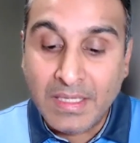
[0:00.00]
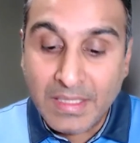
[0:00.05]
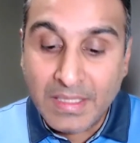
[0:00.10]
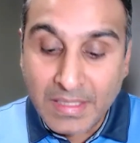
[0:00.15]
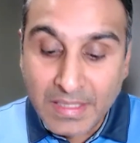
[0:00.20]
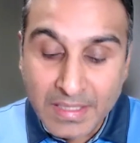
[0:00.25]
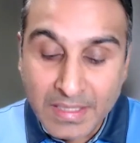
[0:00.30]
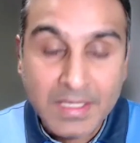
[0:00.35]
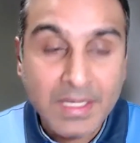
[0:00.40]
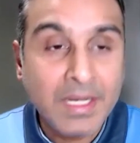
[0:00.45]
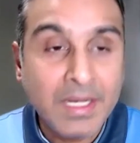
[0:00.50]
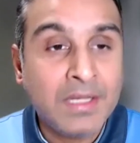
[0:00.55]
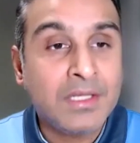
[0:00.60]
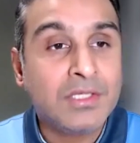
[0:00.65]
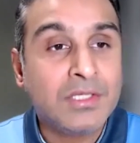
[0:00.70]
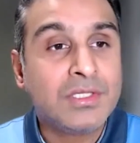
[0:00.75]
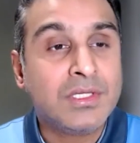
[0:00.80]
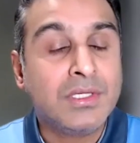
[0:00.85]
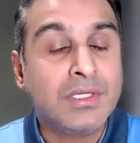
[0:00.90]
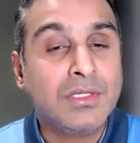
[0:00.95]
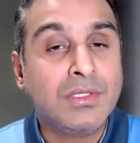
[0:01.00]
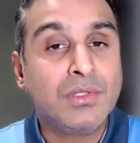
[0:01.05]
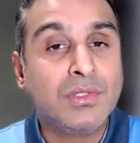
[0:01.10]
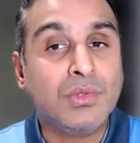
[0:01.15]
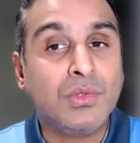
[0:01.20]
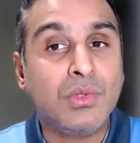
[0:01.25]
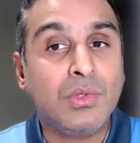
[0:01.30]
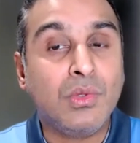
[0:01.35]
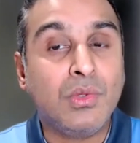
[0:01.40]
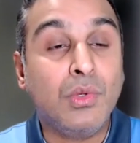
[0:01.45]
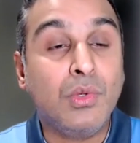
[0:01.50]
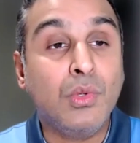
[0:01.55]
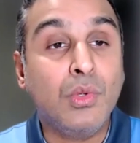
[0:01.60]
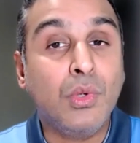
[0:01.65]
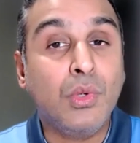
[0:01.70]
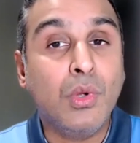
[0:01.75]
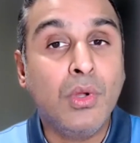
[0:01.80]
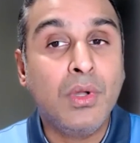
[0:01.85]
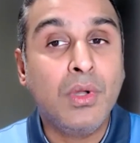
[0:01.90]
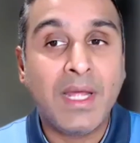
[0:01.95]
in addition to
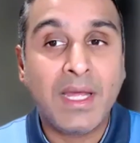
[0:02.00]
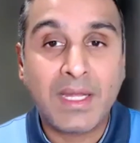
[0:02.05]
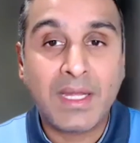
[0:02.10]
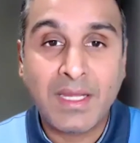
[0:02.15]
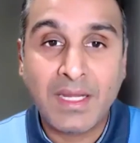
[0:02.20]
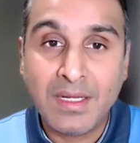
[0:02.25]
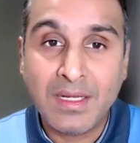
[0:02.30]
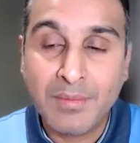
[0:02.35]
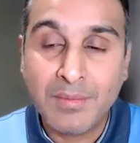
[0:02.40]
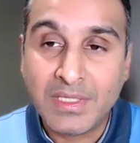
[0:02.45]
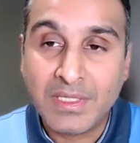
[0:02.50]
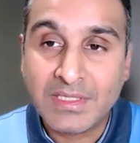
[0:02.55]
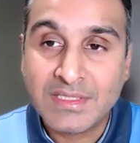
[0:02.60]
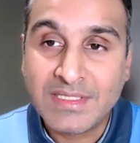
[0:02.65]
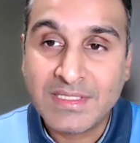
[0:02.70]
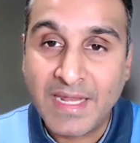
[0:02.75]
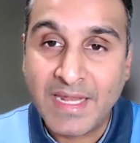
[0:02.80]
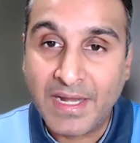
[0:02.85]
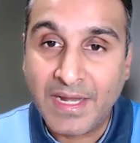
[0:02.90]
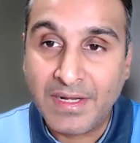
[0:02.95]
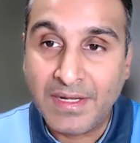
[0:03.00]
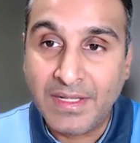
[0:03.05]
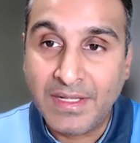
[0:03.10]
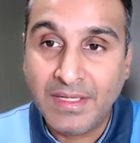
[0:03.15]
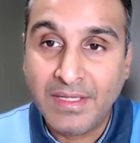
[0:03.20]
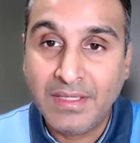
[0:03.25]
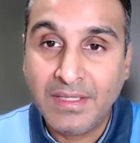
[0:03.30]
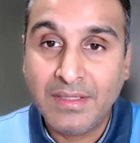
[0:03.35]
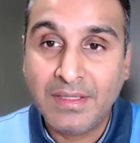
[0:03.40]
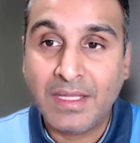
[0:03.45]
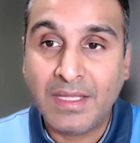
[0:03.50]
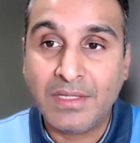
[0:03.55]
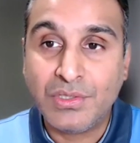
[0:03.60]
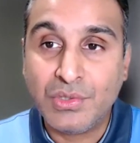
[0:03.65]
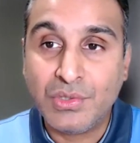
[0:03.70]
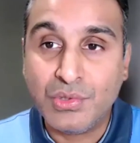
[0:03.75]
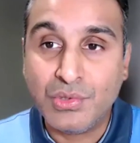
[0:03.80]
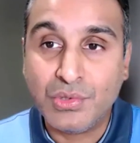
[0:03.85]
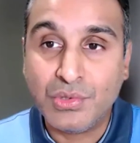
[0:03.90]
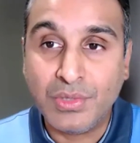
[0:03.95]
good academic standing that
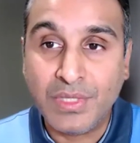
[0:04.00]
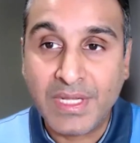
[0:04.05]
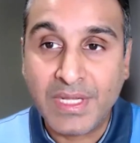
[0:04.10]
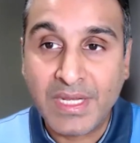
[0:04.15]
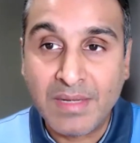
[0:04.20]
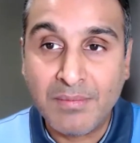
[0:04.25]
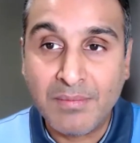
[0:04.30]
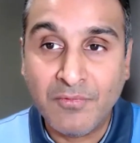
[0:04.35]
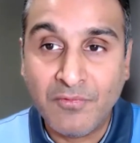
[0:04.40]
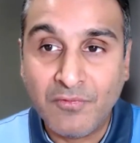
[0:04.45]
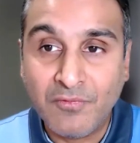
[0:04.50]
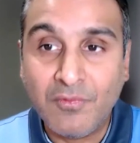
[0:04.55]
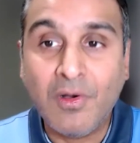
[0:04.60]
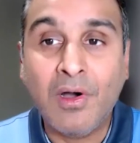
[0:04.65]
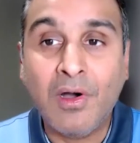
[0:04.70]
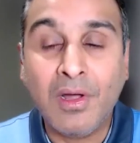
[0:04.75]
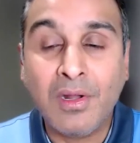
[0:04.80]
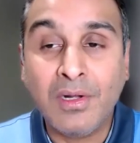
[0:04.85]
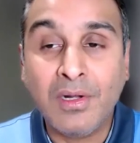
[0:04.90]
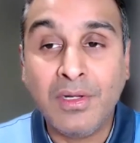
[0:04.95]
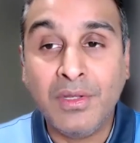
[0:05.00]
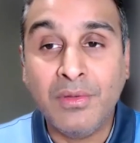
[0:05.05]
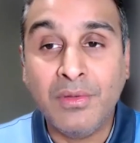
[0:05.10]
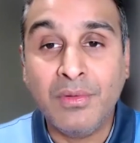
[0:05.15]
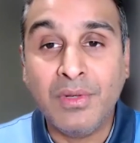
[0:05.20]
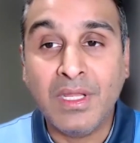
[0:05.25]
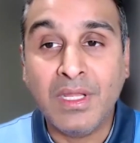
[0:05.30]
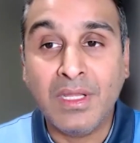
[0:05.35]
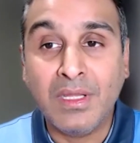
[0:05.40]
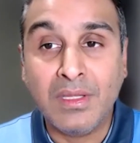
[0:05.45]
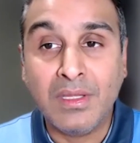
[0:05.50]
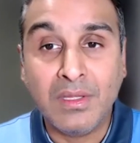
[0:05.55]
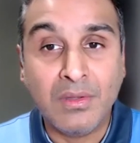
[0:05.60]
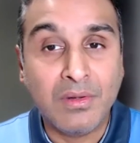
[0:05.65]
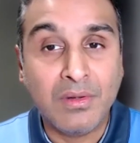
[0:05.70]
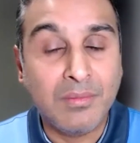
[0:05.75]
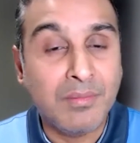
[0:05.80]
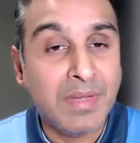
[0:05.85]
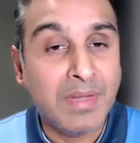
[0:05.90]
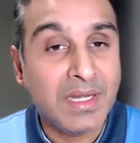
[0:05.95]
you should aim for during
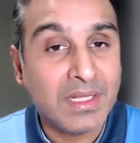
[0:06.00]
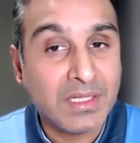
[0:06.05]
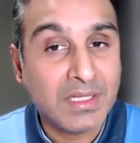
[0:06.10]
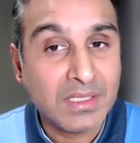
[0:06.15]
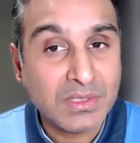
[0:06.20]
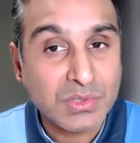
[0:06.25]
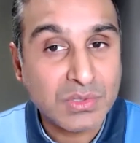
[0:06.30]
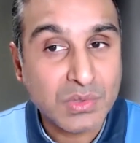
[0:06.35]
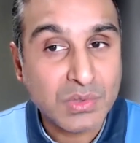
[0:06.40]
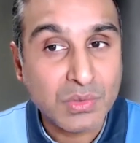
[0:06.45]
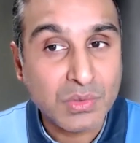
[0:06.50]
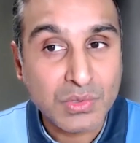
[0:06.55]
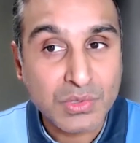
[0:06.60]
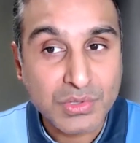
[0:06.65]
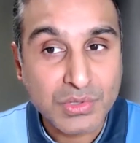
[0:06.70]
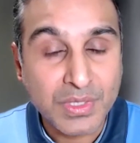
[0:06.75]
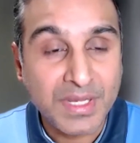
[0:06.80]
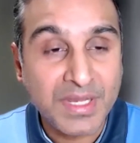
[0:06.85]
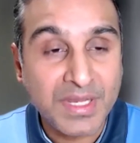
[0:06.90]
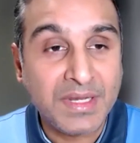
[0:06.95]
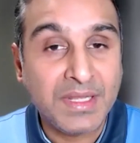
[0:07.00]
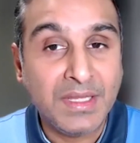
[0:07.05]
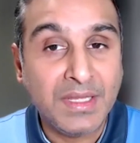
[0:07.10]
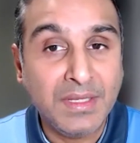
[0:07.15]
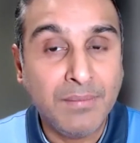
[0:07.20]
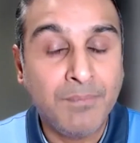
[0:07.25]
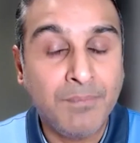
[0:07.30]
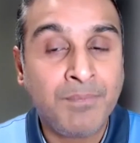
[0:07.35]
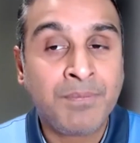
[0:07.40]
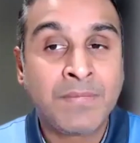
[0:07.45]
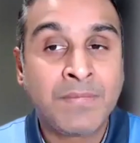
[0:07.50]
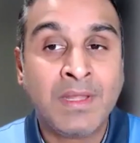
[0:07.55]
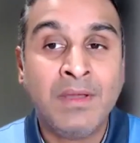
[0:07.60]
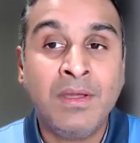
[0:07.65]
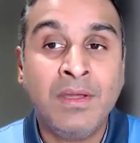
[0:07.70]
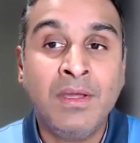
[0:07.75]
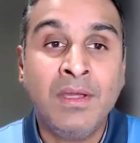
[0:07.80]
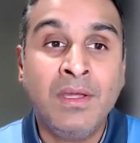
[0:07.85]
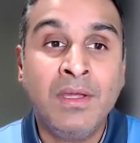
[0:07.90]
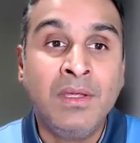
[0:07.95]
your medical school training,
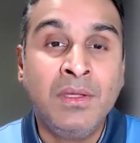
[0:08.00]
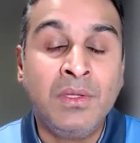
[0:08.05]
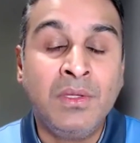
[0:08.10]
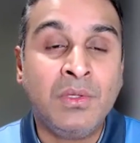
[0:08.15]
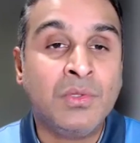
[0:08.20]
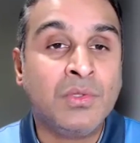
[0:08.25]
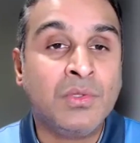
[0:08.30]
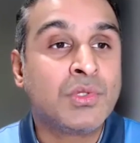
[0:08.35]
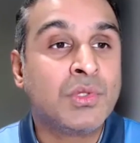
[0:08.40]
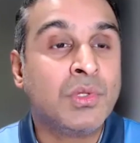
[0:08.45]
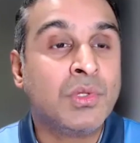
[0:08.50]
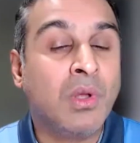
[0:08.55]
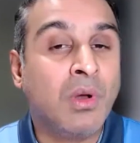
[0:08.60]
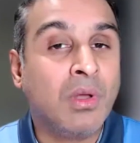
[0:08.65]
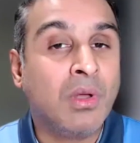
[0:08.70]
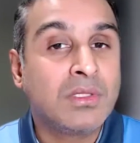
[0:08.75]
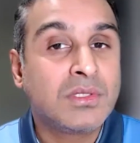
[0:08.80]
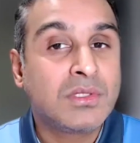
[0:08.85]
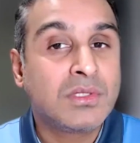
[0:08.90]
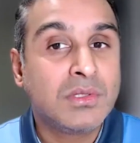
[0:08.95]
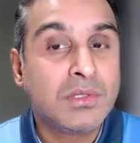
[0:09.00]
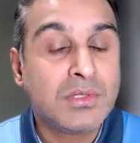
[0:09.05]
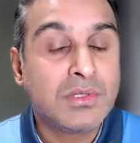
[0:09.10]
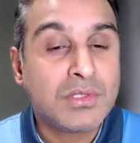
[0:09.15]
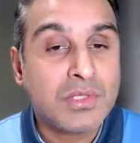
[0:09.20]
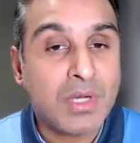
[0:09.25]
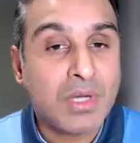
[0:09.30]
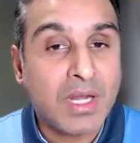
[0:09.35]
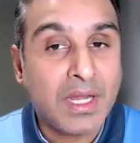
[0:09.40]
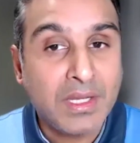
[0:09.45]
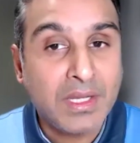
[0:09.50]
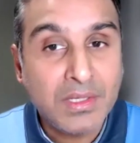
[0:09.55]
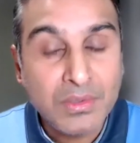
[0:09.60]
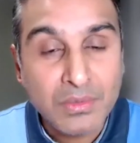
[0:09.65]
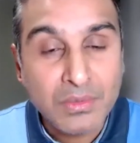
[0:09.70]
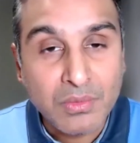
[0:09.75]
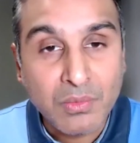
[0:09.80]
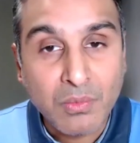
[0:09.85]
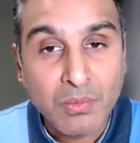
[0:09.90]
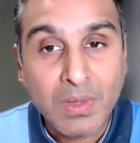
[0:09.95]
you should also try
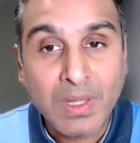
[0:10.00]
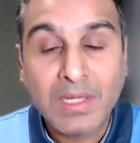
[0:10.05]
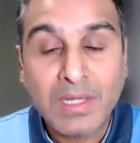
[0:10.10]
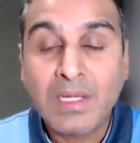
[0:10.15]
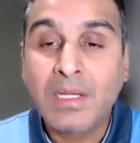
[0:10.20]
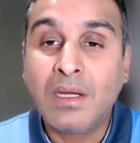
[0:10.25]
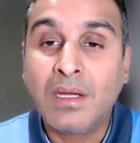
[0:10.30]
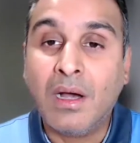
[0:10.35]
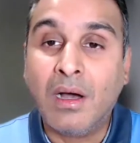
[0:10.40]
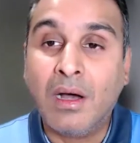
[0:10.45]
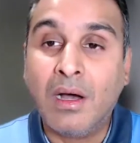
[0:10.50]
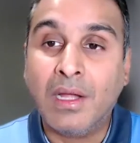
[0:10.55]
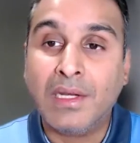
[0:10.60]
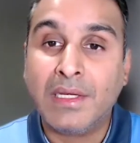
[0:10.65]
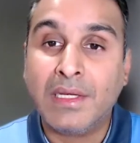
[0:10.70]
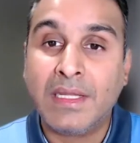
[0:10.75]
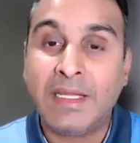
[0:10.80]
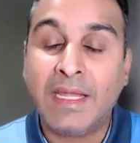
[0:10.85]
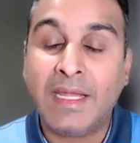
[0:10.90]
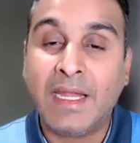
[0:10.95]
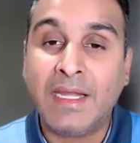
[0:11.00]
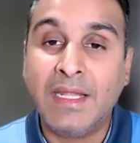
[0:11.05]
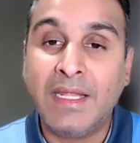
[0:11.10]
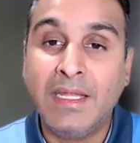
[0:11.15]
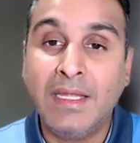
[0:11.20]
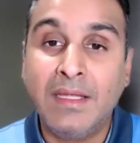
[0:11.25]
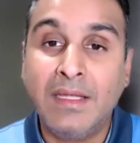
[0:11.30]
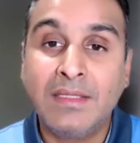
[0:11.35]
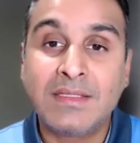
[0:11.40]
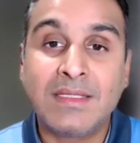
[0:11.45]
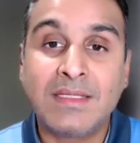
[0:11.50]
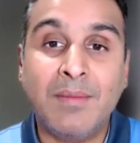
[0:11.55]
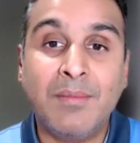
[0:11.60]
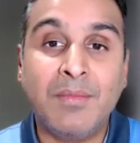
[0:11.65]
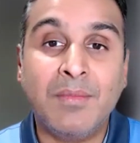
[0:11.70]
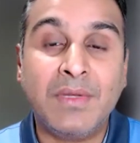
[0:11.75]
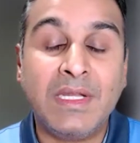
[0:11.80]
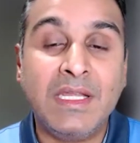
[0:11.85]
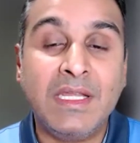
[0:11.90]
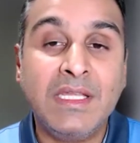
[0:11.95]
to work on getting
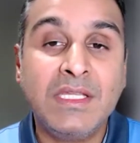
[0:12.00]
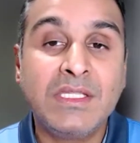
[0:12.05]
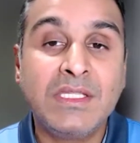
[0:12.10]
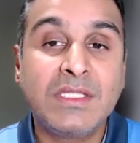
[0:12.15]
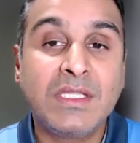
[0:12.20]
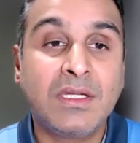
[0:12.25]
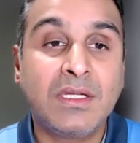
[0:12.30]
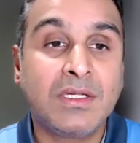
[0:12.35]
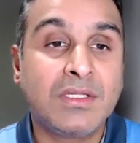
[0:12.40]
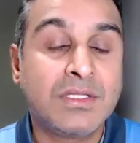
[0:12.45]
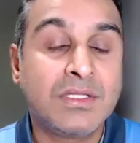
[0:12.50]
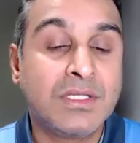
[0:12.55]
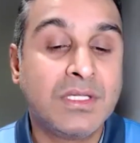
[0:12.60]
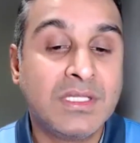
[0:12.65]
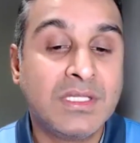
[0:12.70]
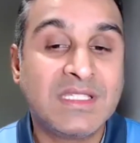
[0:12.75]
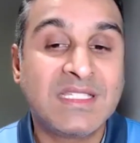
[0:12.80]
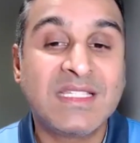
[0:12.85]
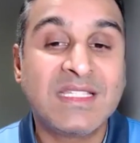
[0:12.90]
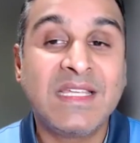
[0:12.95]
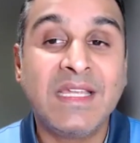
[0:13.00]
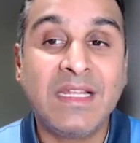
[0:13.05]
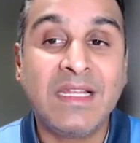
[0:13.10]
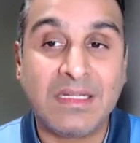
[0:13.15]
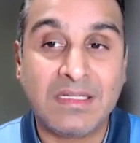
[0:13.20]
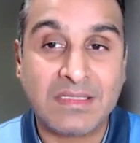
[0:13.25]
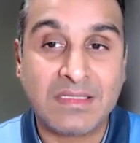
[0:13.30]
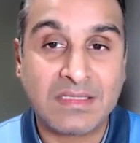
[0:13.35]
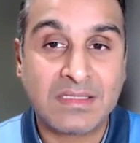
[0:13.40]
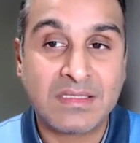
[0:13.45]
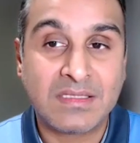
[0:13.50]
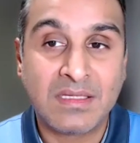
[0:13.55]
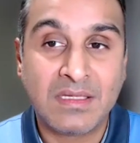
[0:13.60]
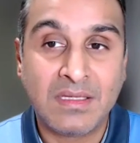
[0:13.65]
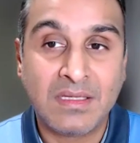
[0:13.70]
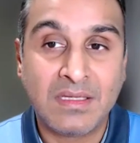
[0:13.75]
some research skills.